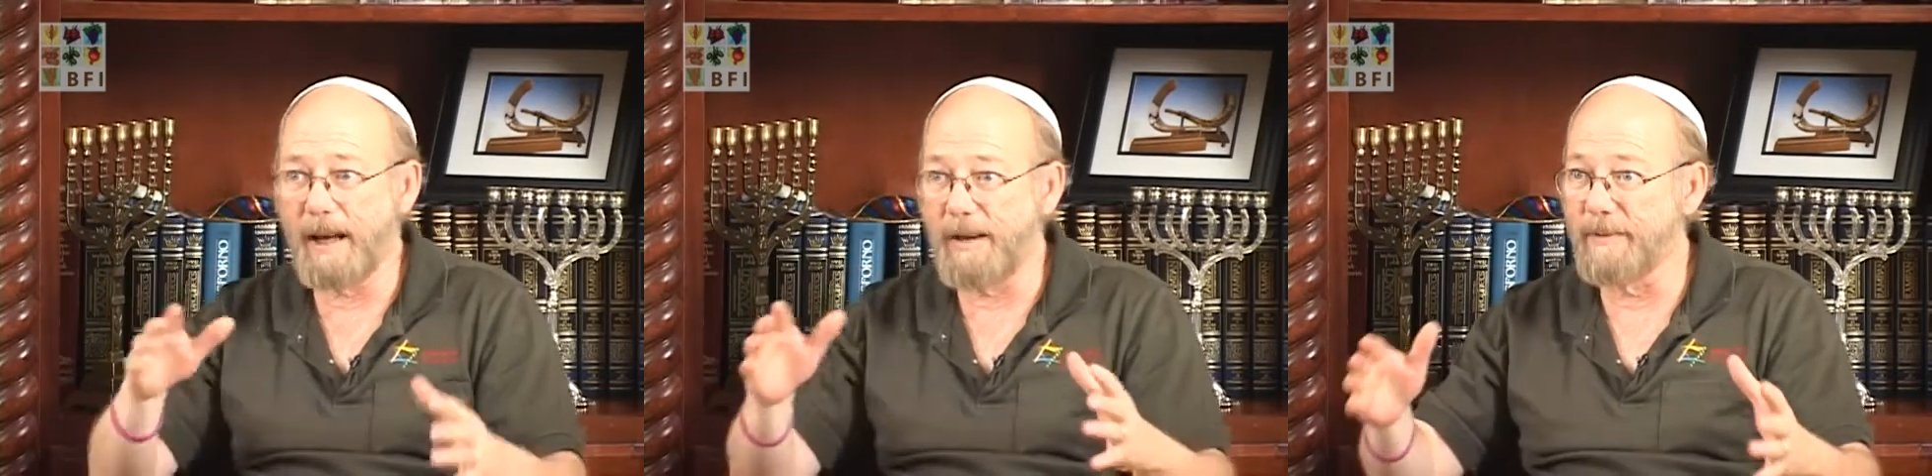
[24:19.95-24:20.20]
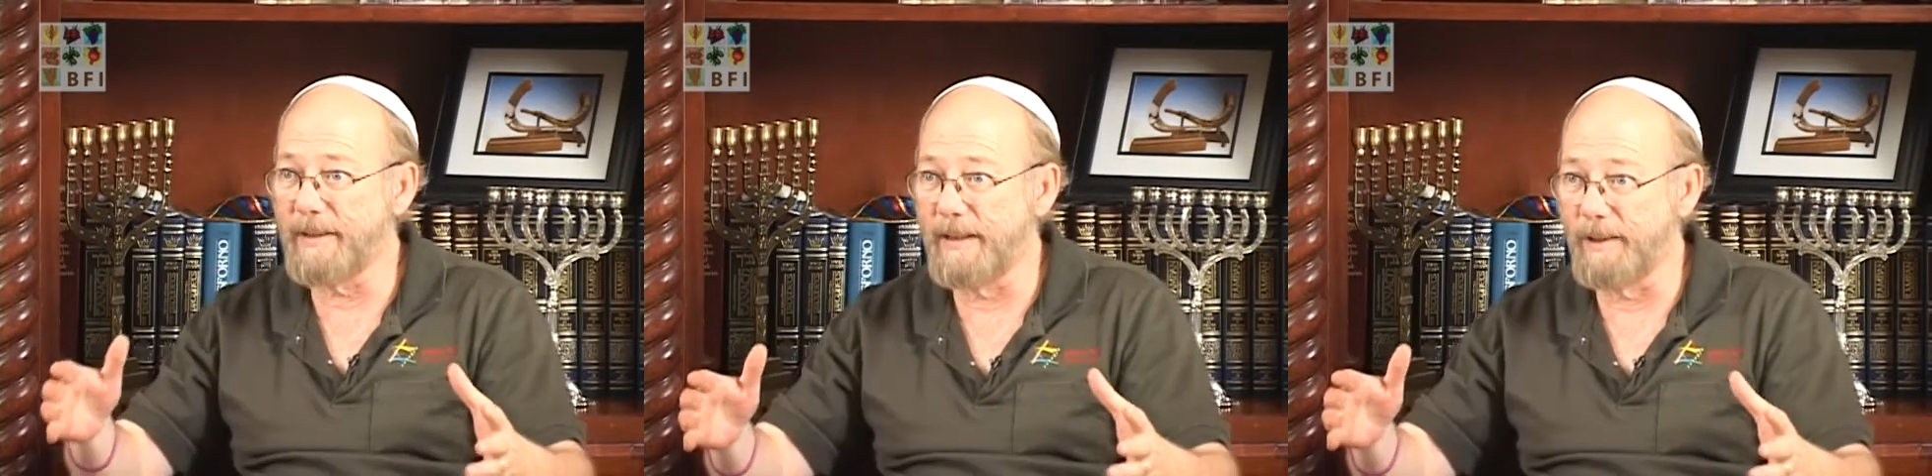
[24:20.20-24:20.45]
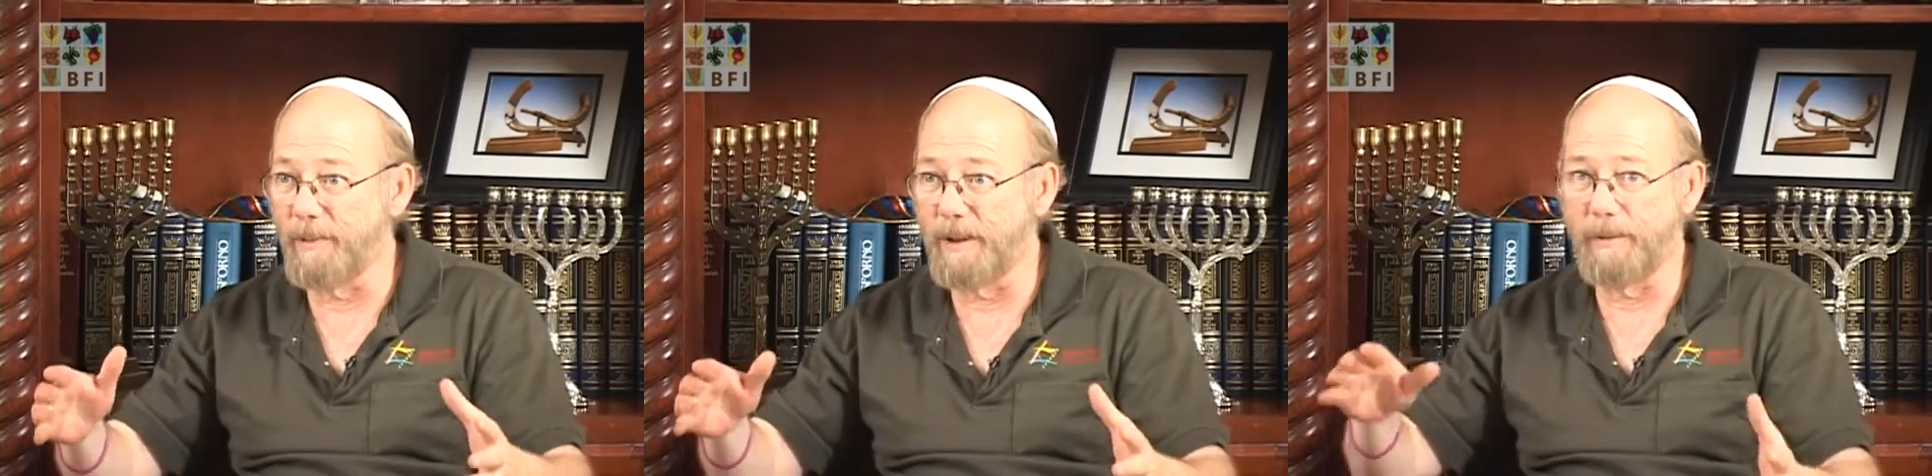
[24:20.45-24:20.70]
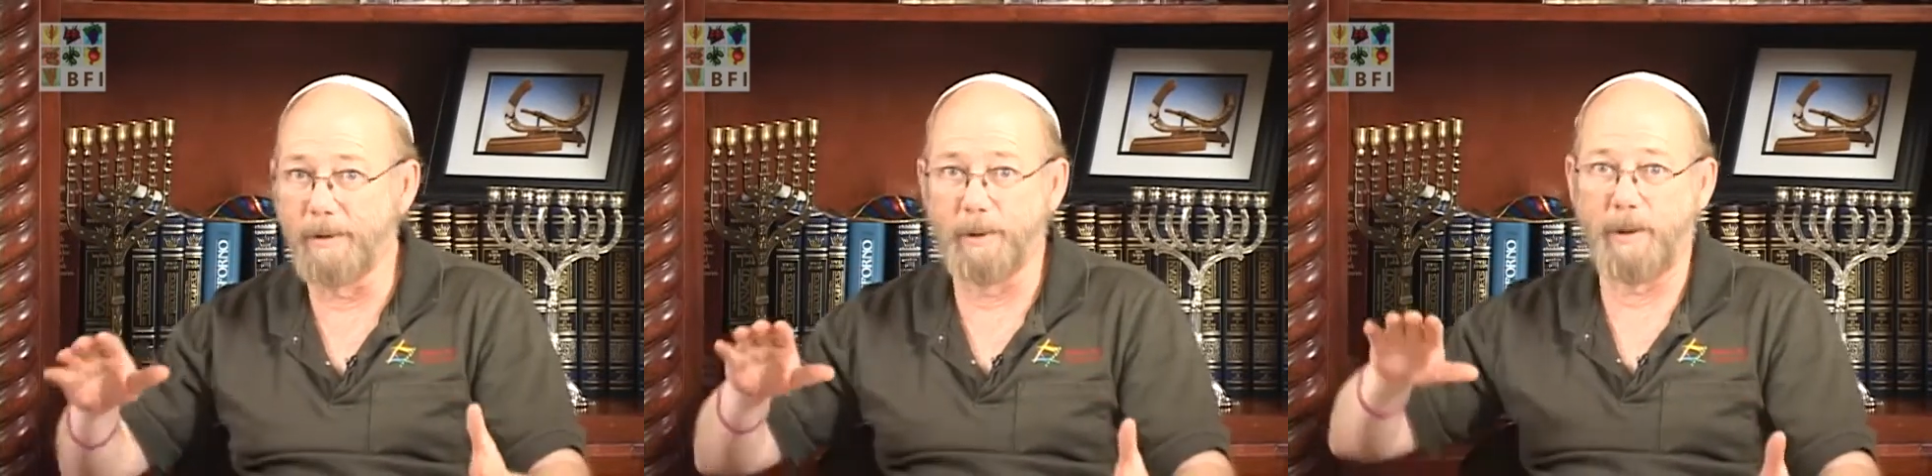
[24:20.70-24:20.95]
everything that we
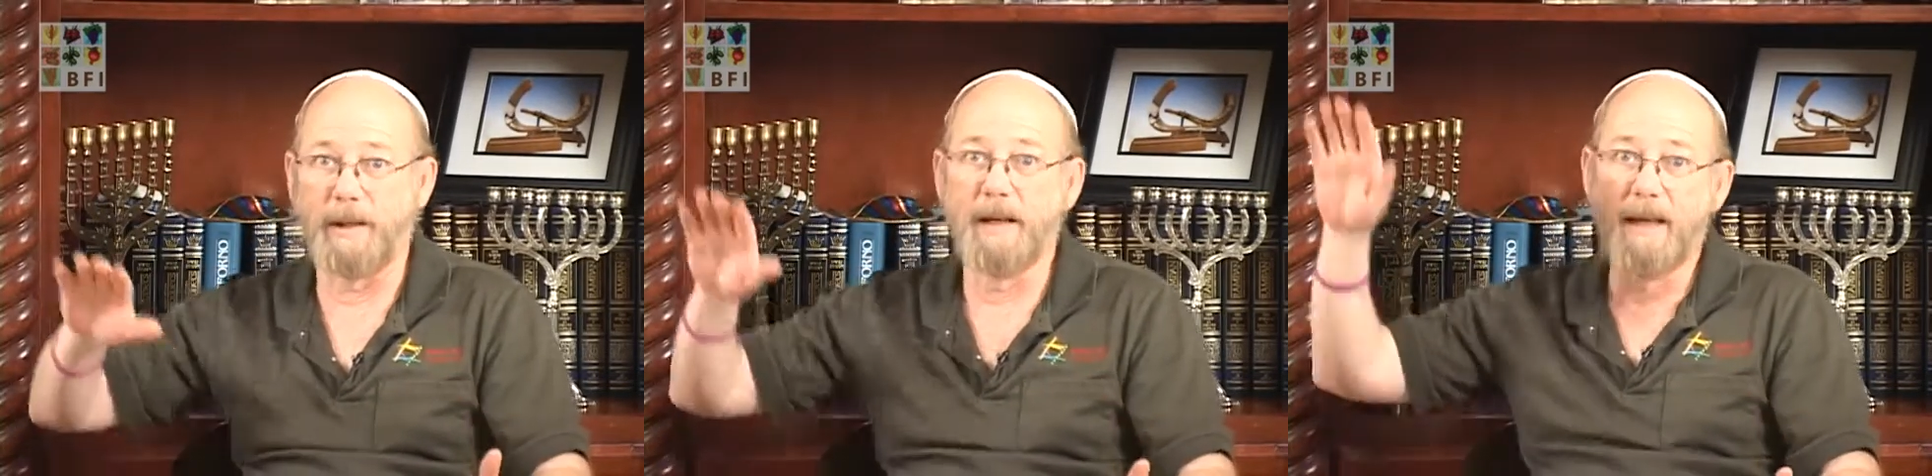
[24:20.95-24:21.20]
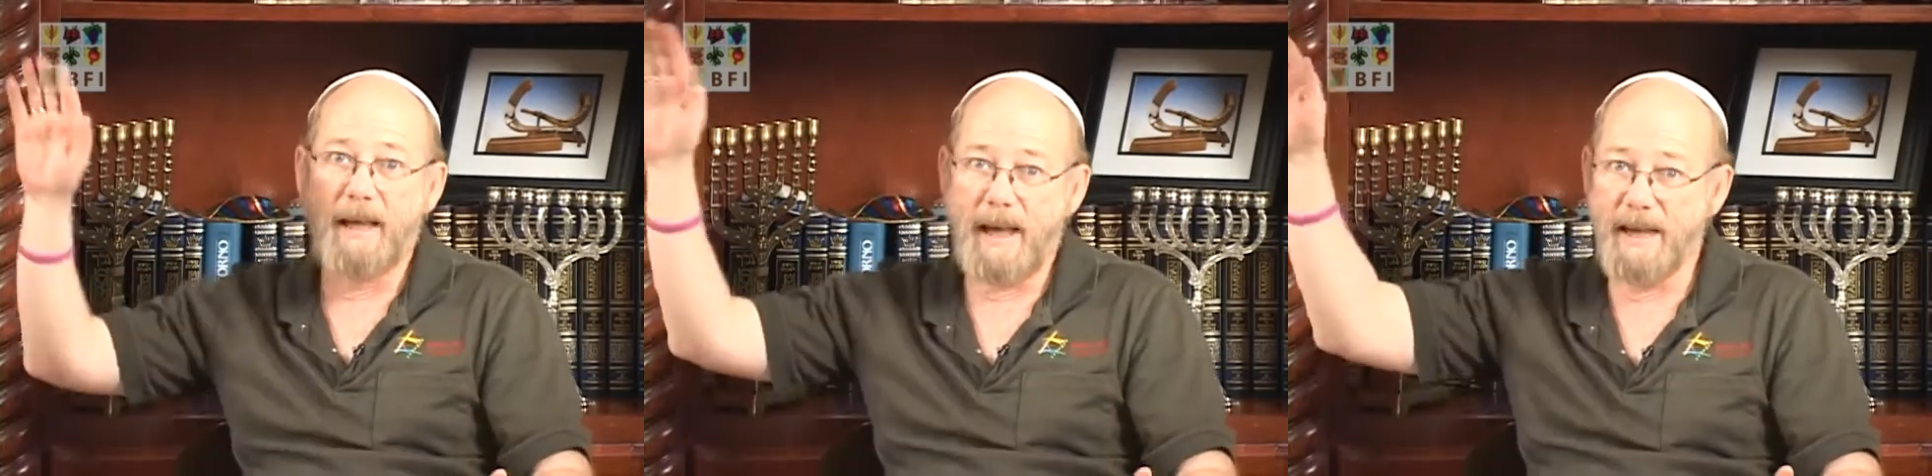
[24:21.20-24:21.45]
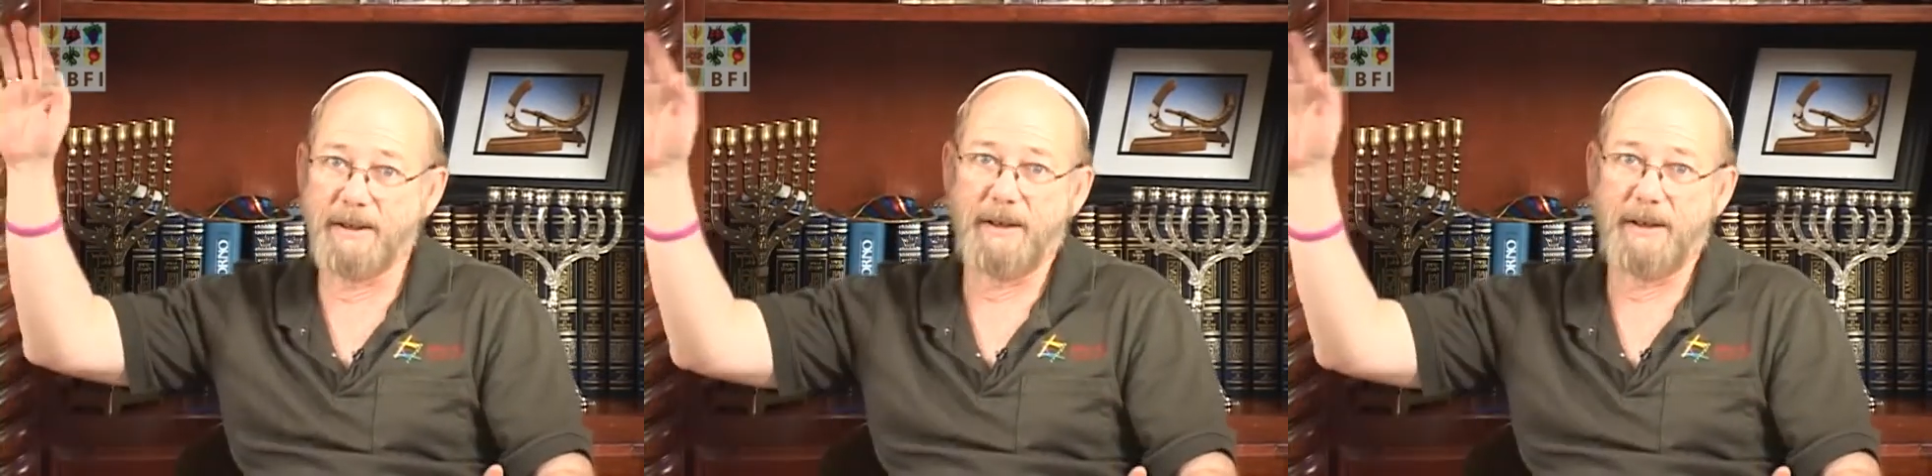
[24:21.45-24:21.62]
are doing has